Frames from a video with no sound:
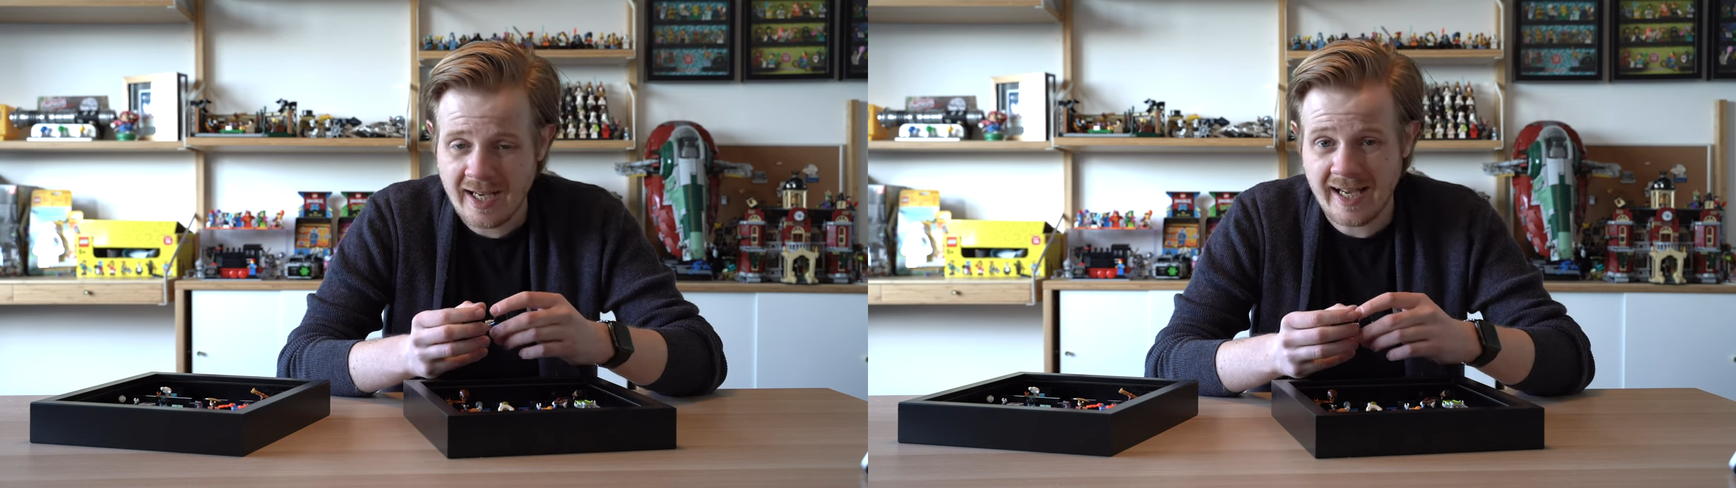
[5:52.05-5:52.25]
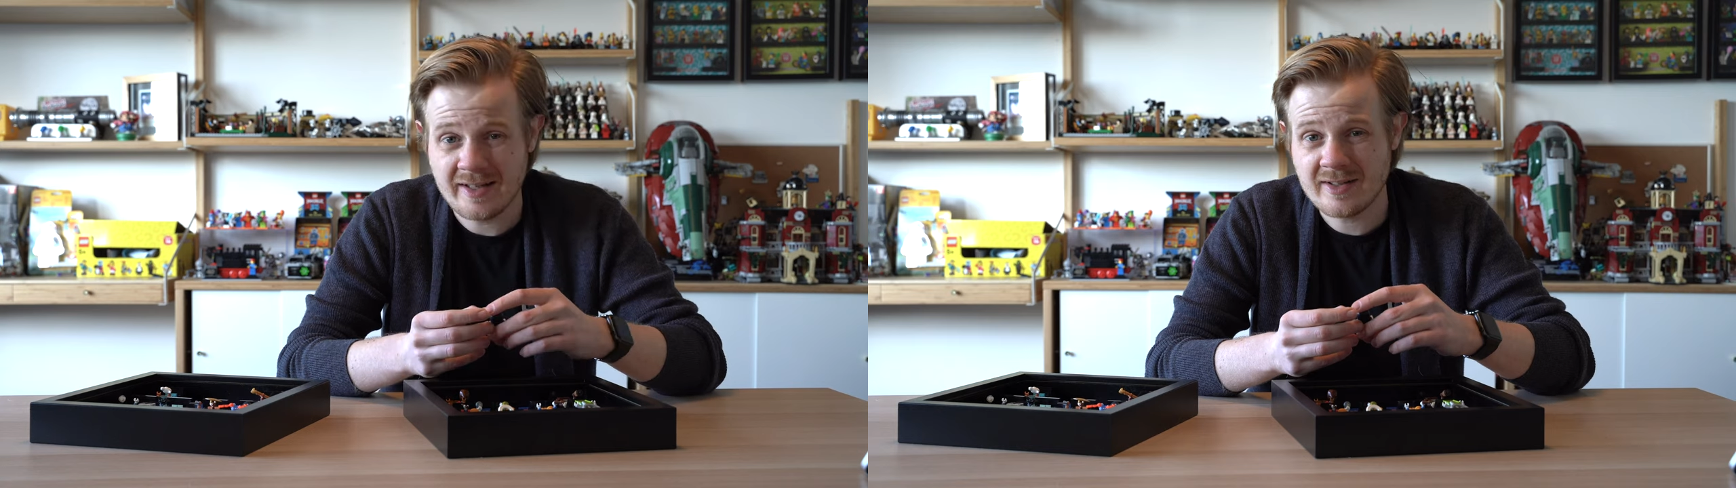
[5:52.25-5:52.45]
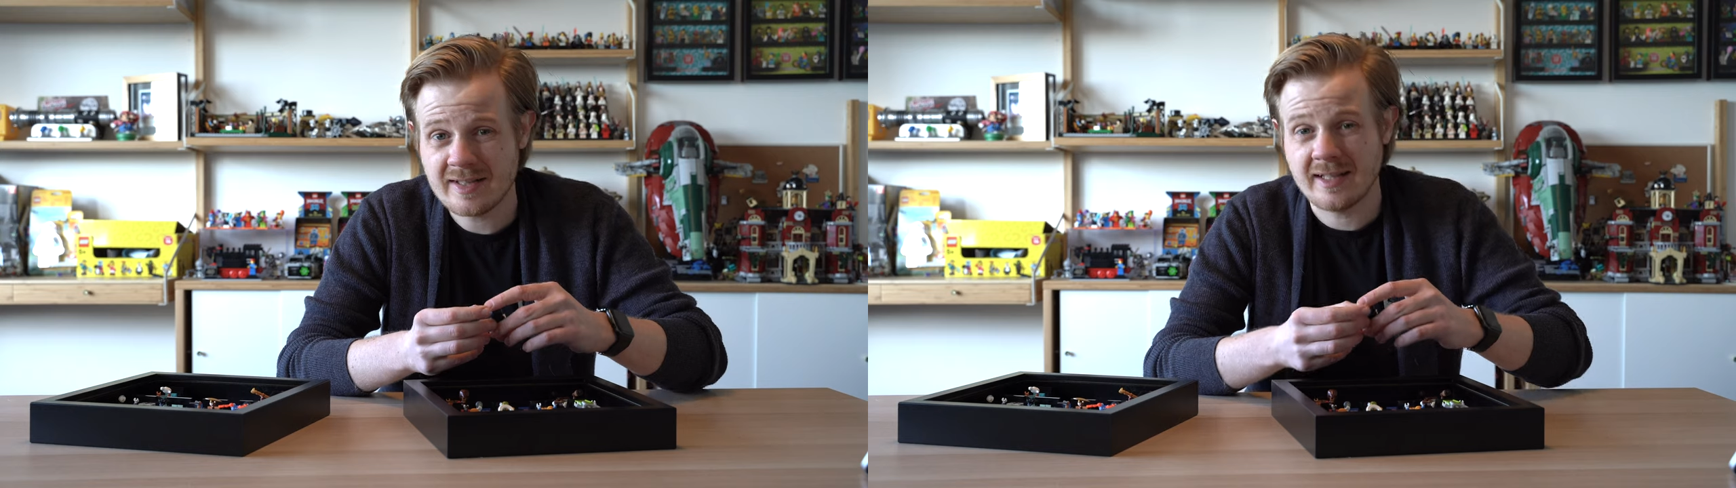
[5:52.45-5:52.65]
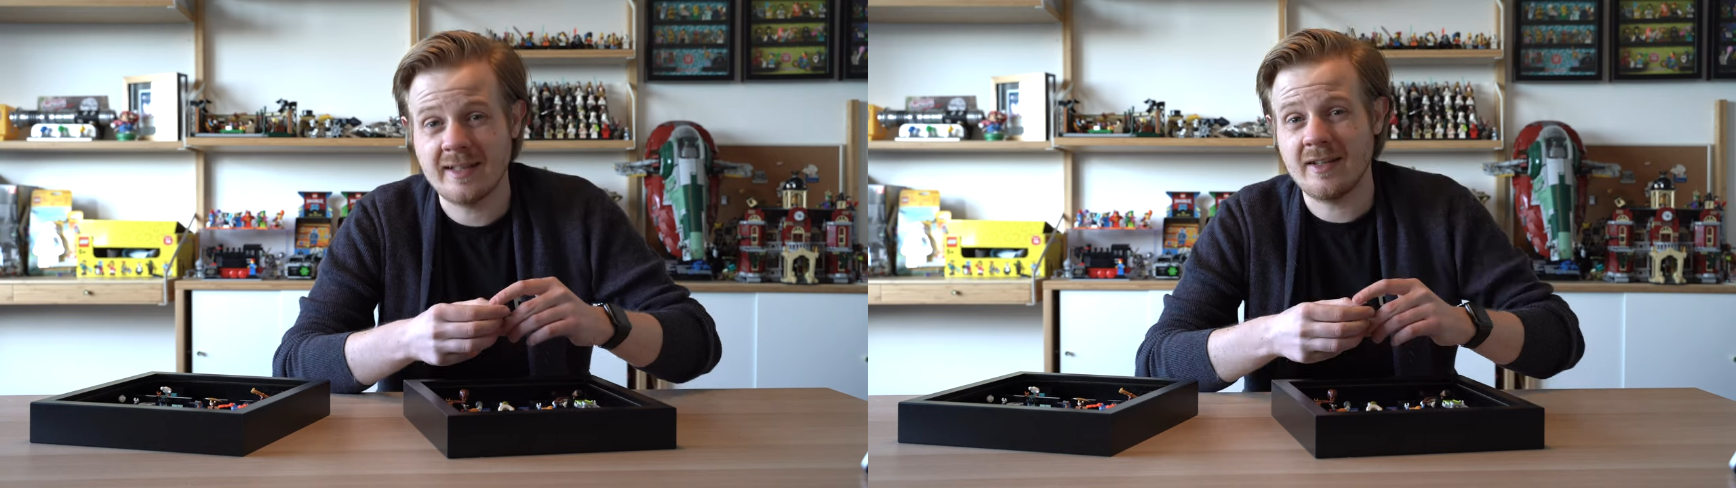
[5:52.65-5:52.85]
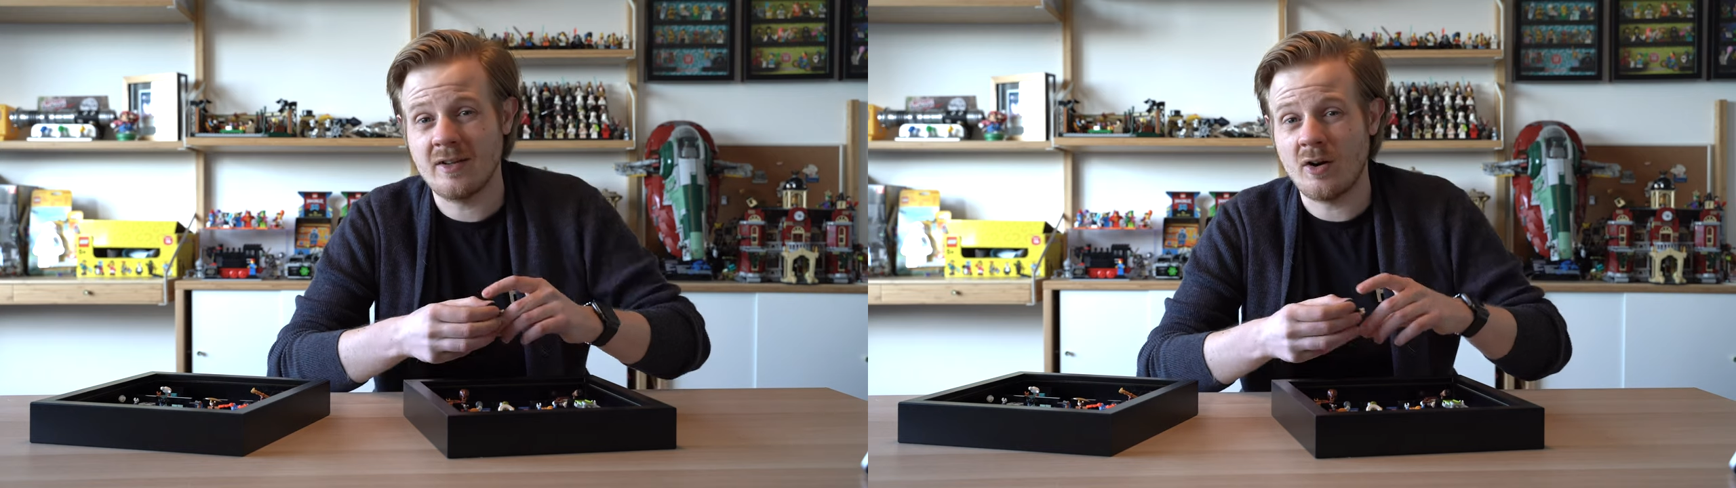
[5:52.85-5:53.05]
And I just think
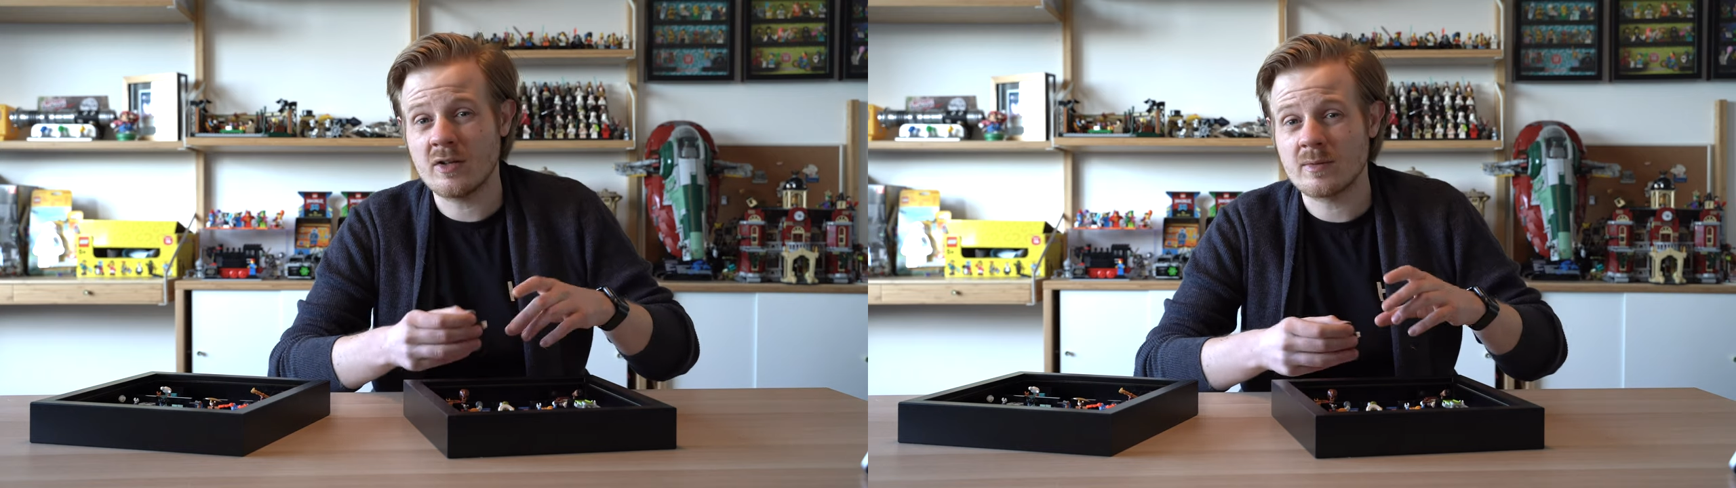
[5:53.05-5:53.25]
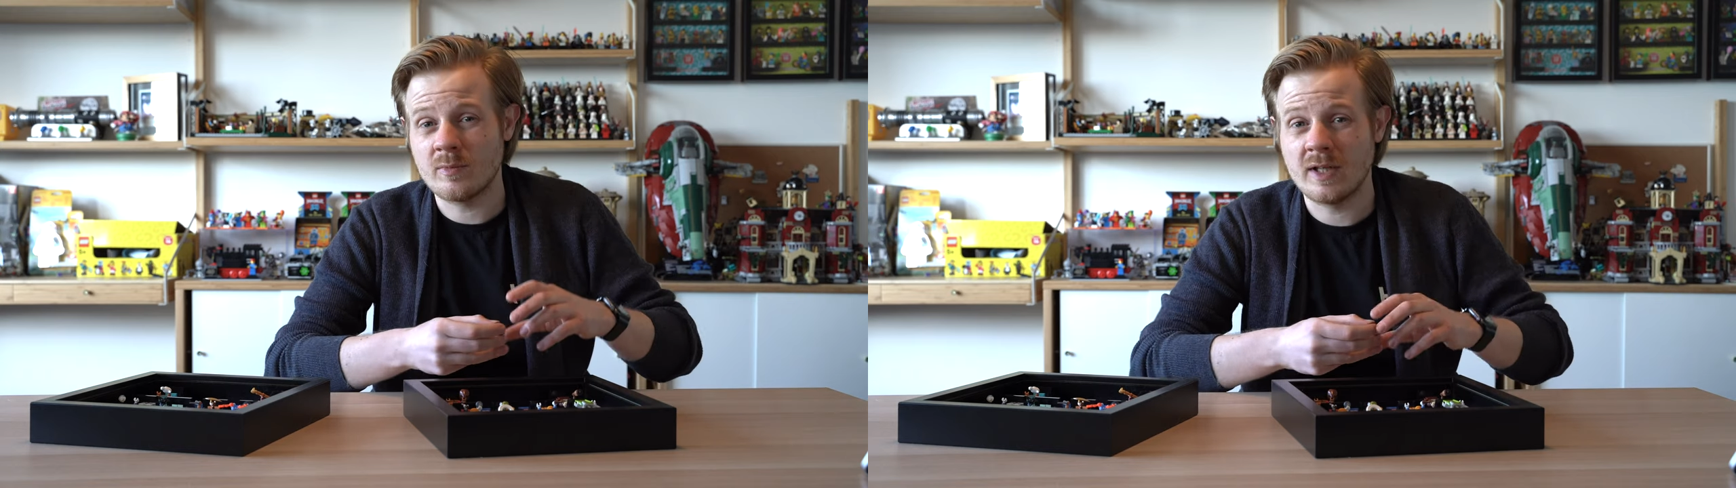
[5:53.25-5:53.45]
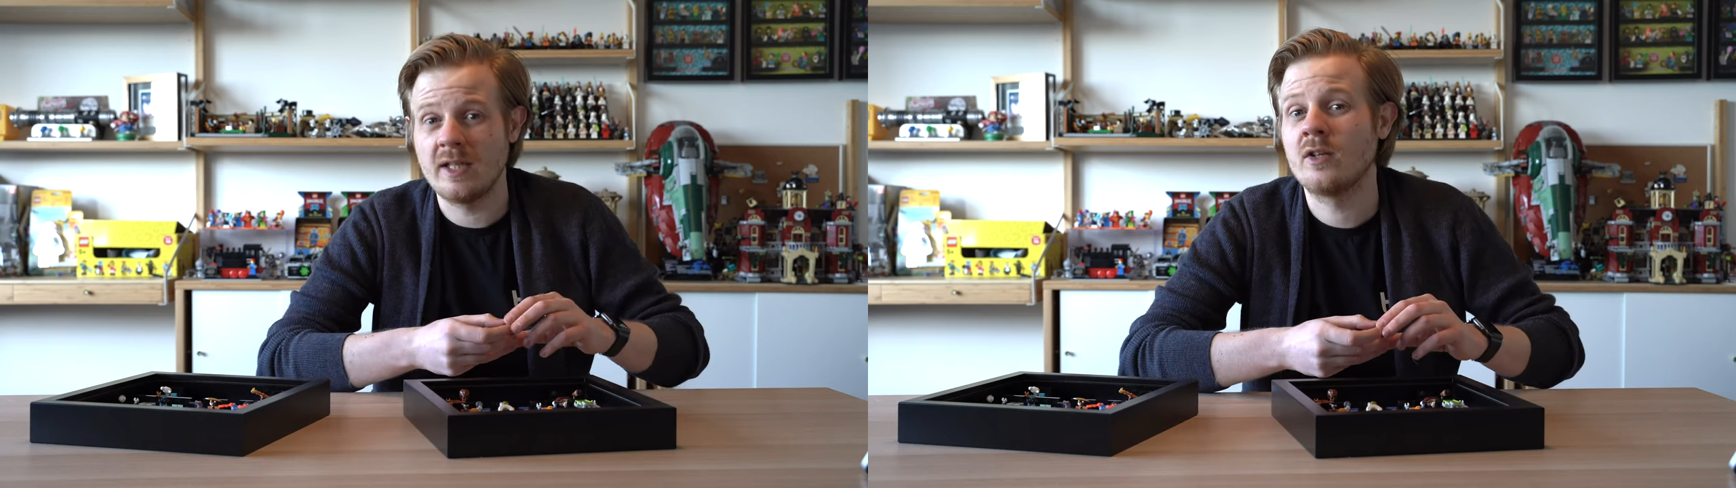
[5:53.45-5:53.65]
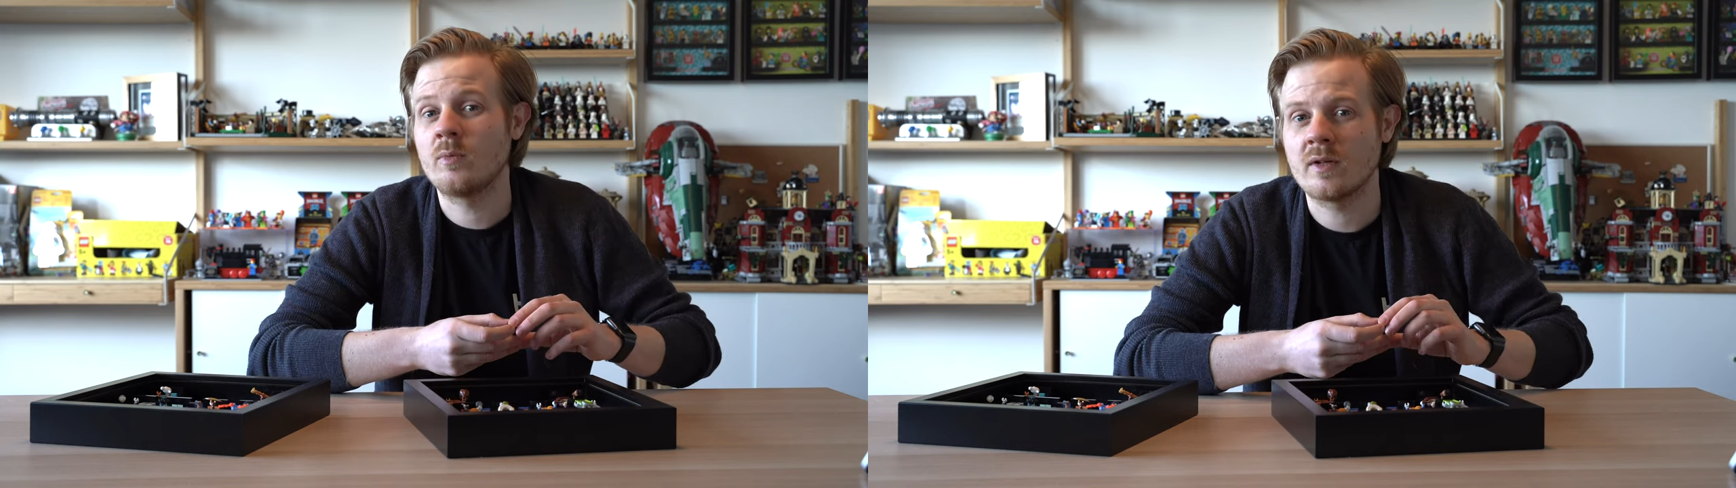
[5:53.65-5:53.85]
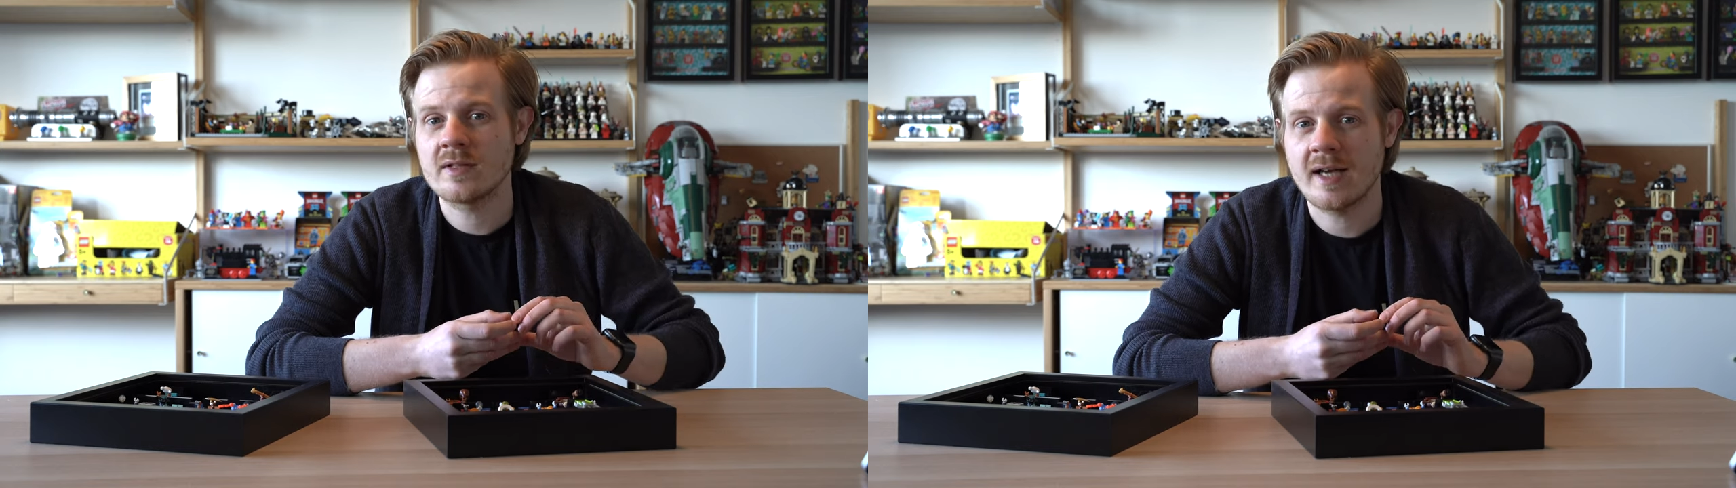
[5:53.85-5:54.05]
that there are some really good
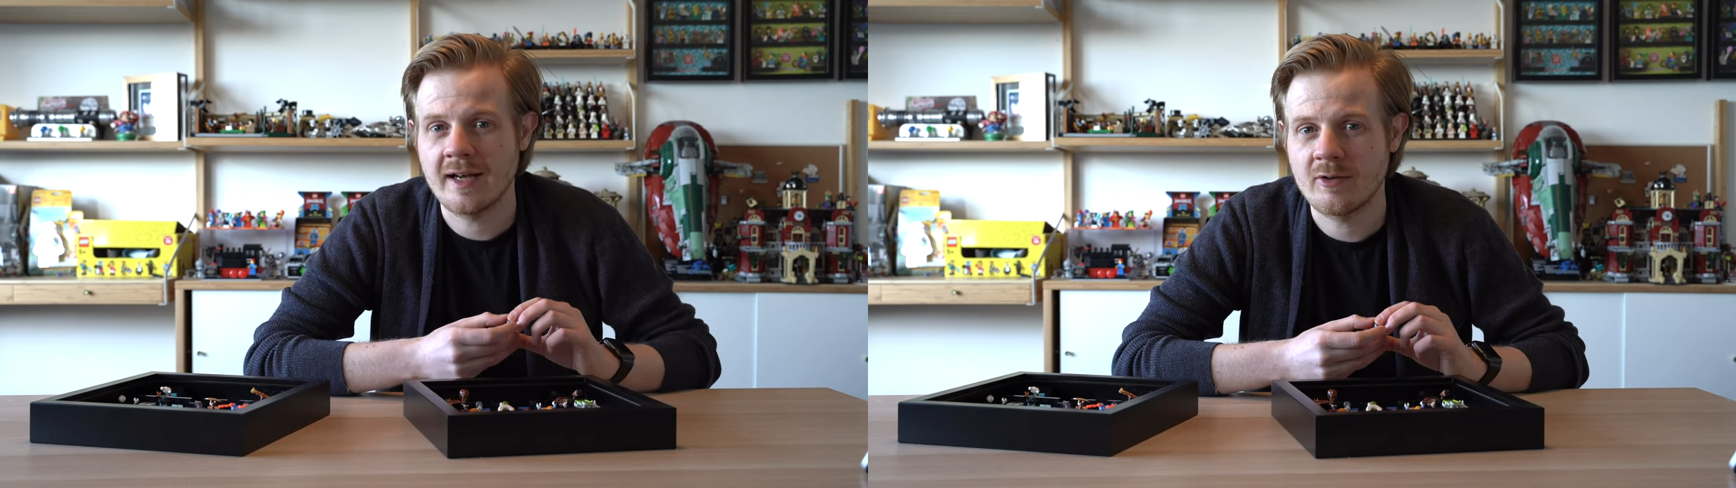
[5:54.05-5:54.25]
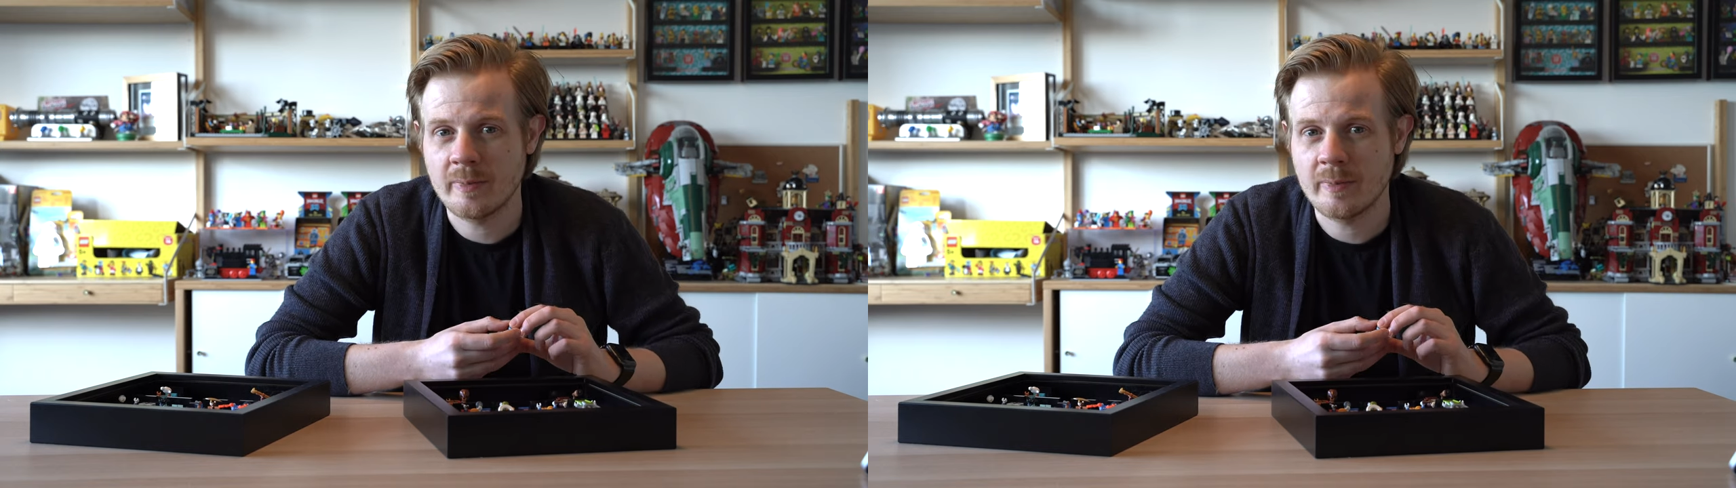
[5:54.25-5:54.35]
ones higher